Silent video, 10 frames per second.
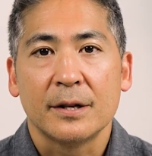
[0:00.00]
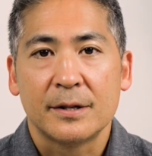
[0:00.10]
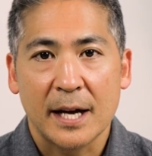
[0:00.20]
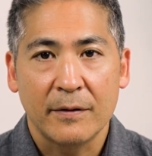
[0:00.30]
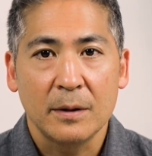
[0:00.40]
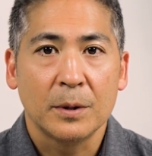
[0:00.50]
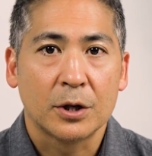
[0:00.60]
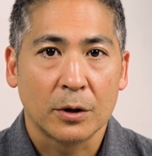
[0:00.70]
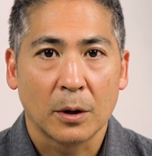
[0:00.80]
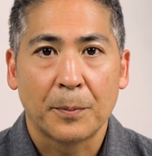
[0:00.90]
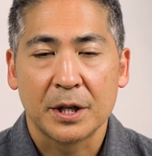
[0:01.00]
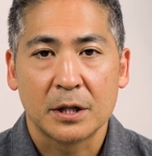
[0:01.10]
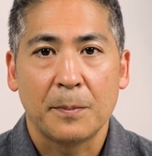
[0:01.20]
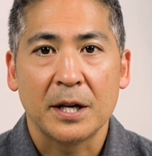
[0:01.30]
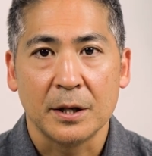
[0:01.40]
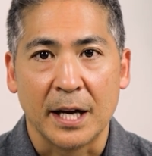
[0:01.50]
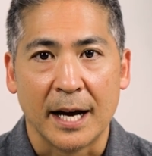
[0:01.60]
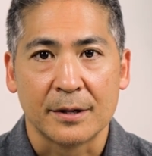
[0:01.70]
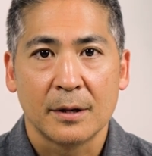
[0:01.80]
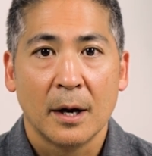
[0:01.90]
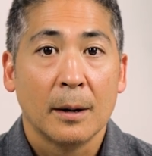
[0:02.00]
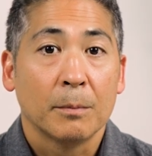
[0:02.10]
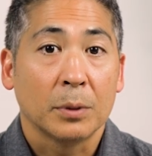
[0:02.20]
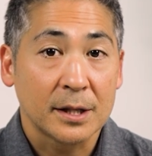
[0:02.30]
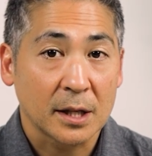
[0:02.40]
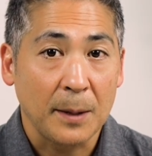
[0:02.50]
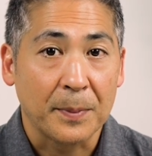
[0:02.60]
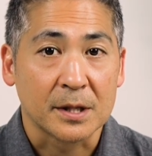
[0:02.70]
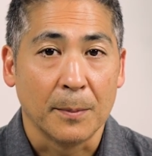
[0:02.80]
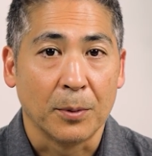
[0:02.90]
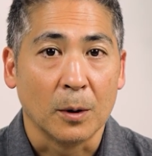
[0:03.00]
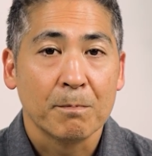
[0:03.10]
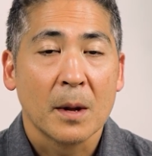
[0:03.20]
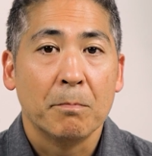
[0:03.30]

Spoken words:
has 7 material participation tests, but let's keep it simple.